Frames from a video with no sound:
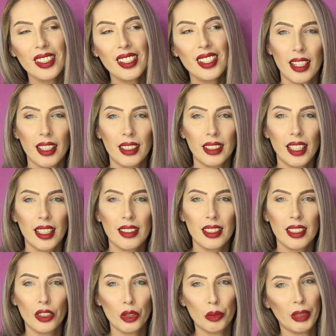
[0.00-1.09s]
and that's
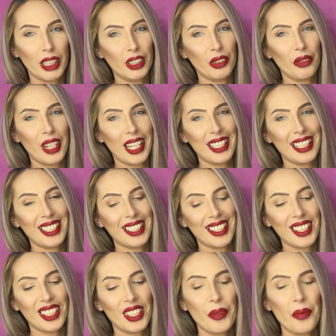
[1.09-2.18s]
into my
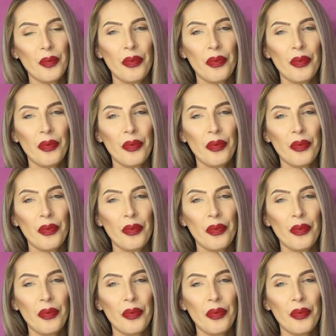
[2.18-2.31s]
advantage.